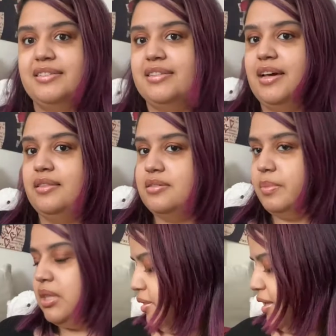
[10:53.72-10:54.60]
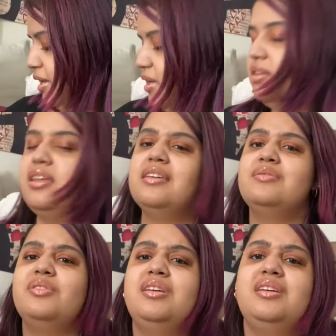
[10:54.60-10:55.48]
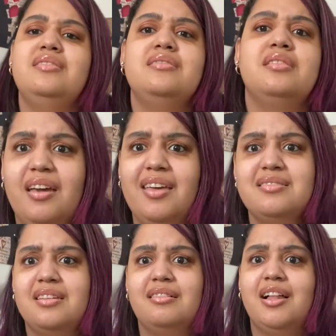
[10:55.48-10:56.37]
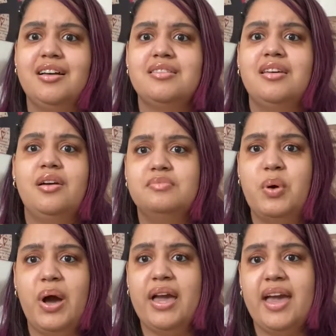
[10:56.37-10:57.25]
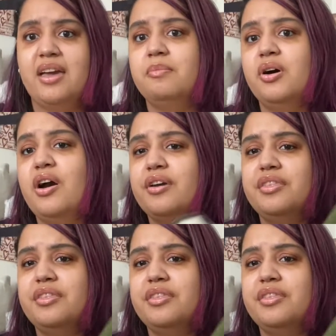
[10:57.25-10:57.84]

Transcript: to that this month. The next one is, I guess, a classic YA book.